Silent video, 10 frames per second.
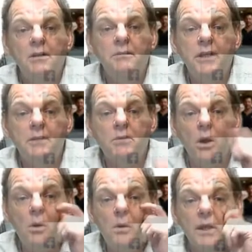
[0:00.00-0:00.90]
let me keep
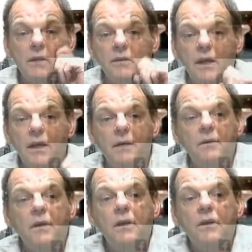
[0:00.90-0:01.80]
going uh,
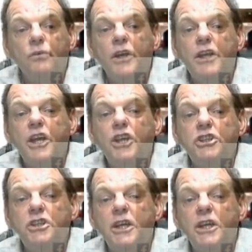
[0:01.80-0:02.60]
radiation